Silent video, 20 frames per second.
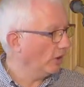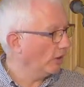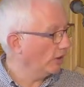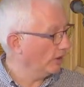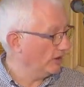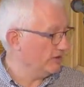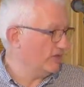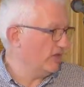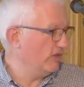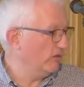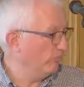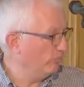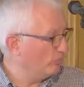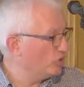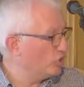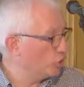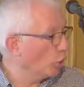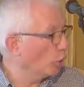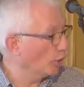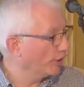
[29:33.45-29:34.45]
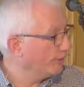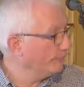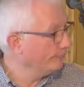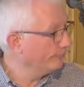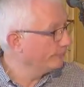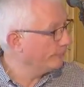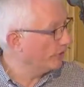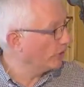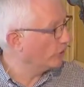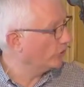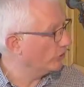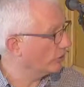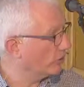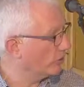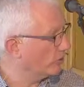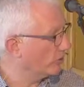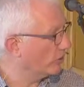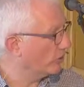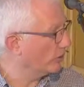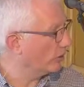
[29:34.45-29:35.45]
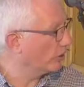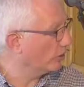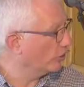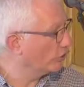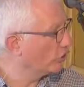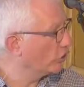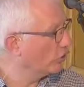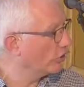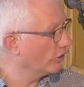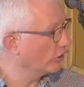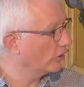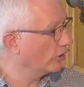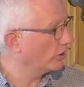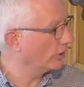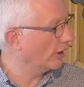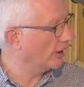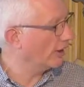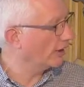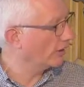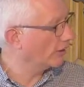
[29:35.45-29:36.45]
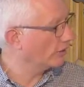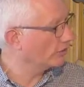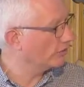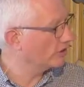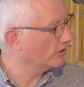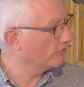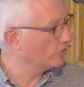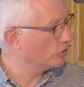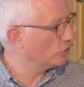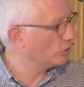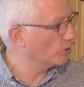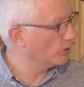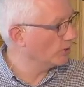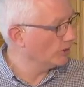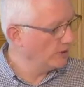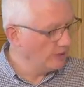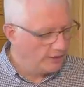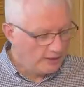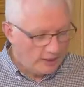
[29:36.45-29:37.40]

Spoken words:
is in Jordan, the current country of Jordan.